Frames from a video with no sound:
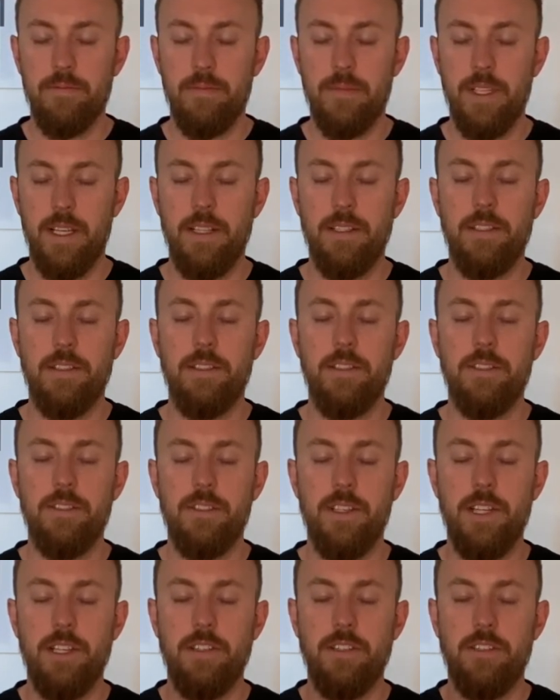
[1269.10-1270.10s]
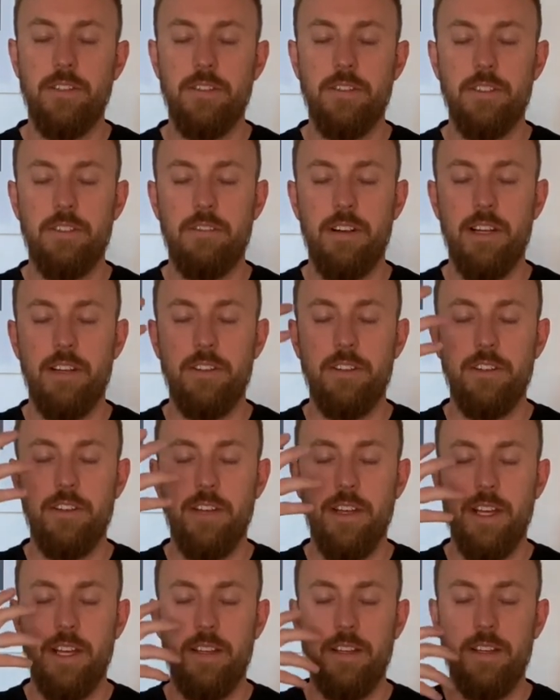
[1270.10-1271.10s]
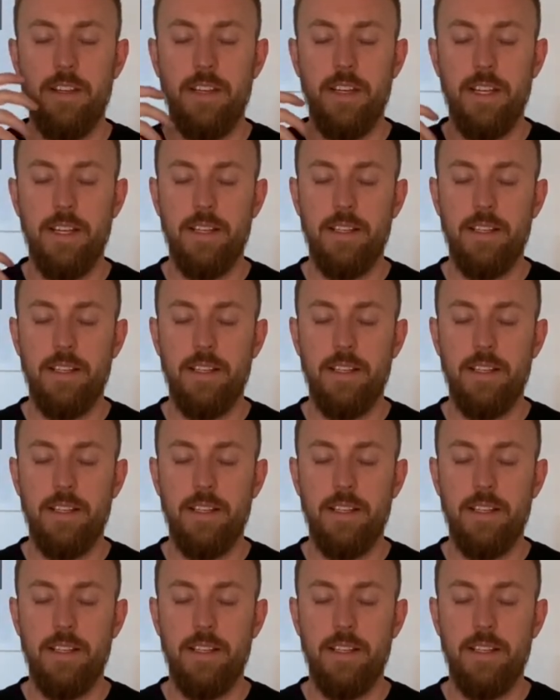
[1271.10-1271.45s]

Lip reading: and the sensations around your head and neck.